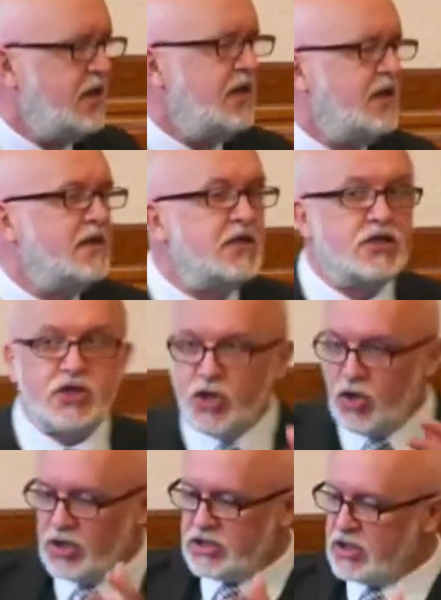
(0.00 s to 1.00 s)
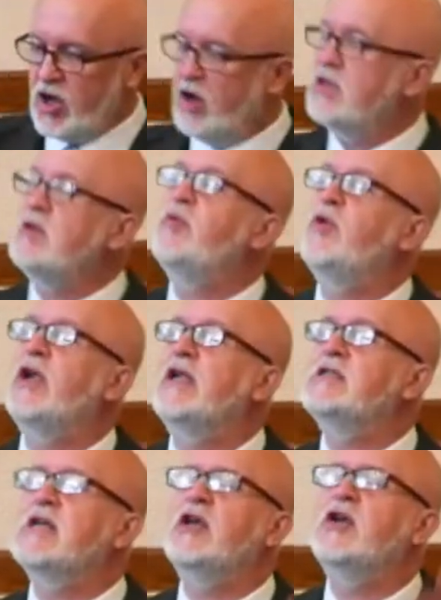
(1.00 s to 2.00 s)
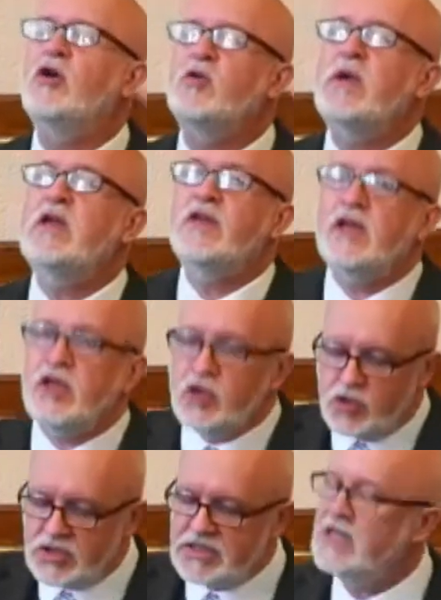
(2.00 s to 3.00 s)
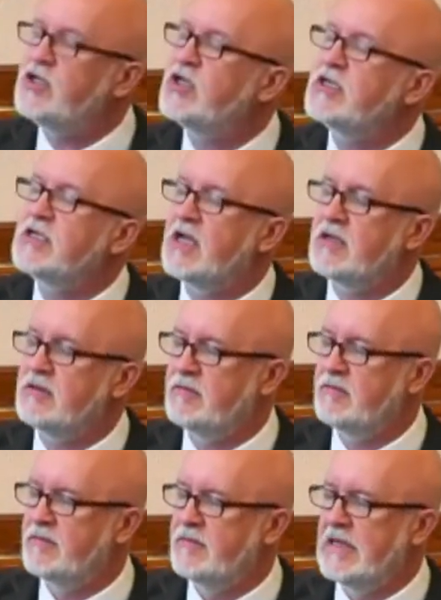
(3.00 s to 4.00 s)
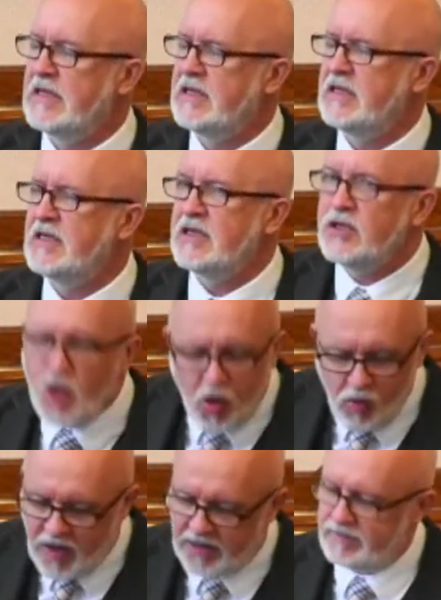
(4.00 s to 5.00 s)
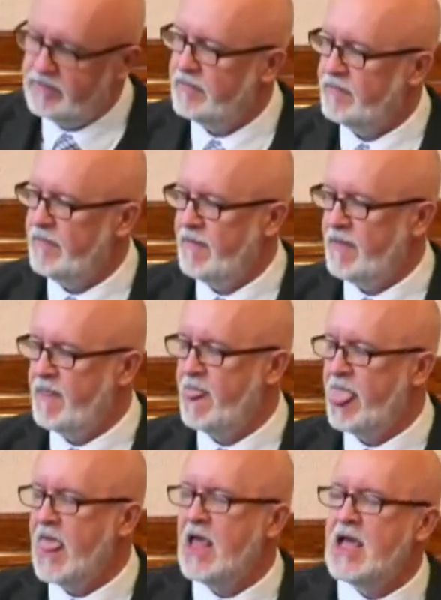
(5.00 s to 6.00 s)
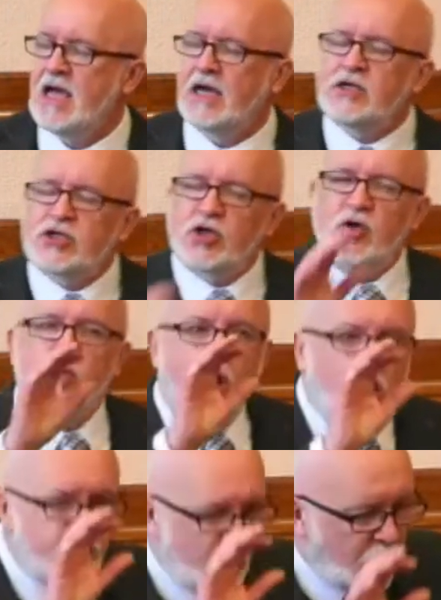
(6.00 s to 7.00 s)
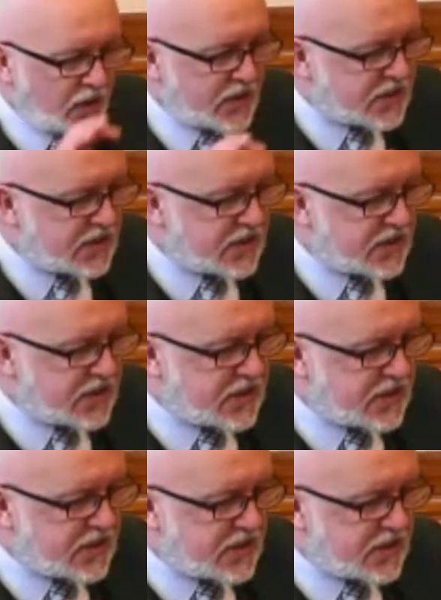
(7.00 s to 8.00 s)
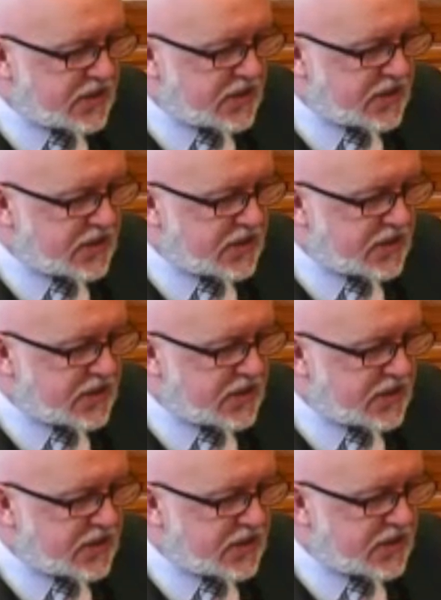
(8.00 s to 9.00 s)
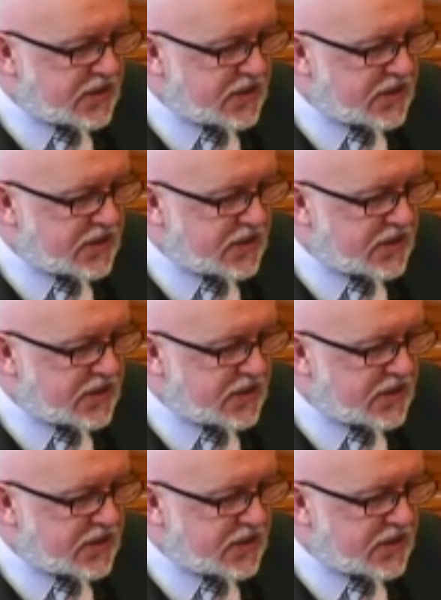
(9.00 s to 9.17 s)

to turn to God in prayer and say, God, we think you should send your son. No one. And so what Paul says on that Friday night,